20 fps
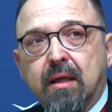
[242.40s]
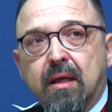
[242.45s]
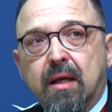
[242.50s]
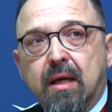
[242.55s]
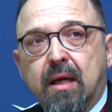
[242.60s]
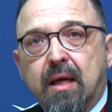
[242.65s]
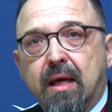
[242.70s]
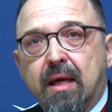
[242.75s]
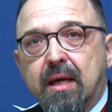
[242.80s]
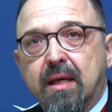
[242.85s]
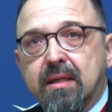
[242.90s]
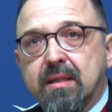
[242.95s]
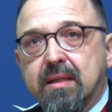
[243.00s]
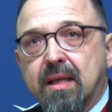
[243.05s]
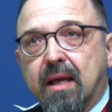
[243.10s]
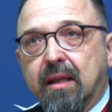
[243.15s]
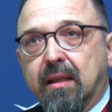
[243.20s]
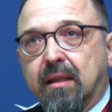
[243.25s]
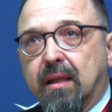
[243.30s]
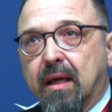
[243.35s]
is
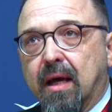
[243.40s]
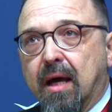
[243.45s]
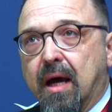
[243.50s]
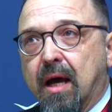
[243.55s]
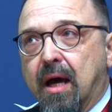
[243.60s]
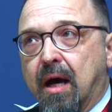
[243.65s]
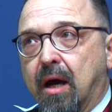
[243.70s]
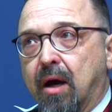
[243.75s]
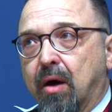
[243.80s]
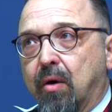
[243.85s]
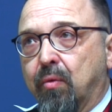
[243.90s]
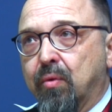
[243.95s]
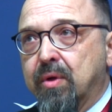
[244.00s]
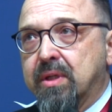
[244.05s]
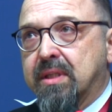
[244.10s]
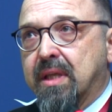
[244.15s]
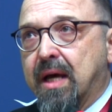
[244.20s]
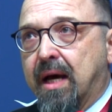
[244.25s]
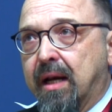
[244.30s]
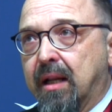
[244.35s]
that we
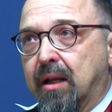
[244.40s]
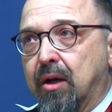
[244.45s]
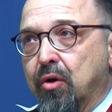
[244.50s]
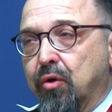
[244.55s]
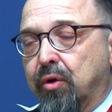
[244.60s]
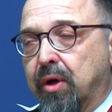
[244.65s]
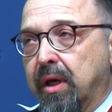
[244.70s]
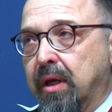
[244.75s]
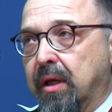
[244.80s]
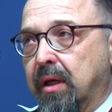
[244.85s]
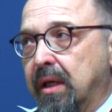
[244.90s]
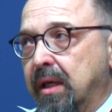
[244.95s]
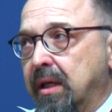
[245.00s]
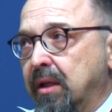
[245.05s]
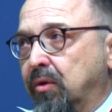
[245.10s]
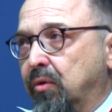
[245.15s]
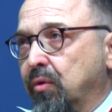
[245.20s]
started looking into the